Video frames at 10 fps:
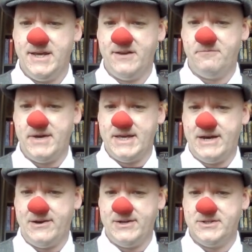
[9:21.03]
if my
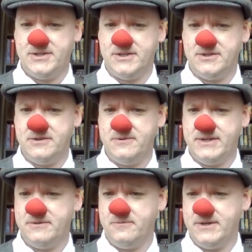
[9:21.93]
courage to do
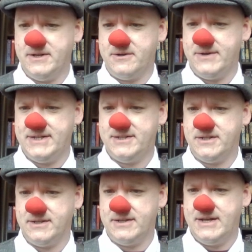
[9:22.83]
it were
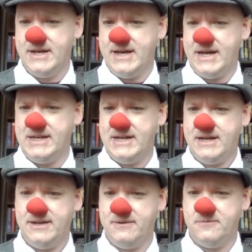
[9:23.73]
questioned, and
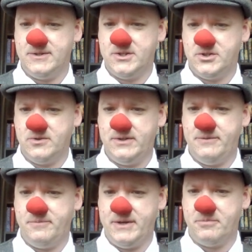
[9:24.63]
yet it would
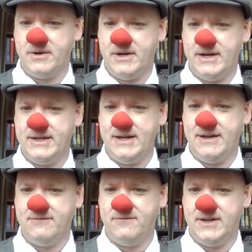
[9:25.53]
surely be pride
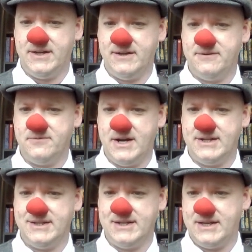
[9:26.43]
and fear
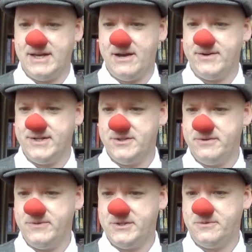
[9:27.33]
rather than
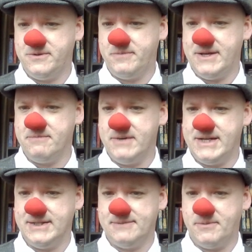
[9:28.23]
courage which would be
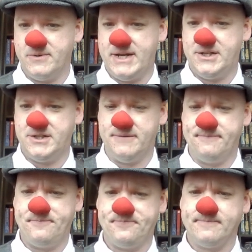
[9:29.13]
my inspiration.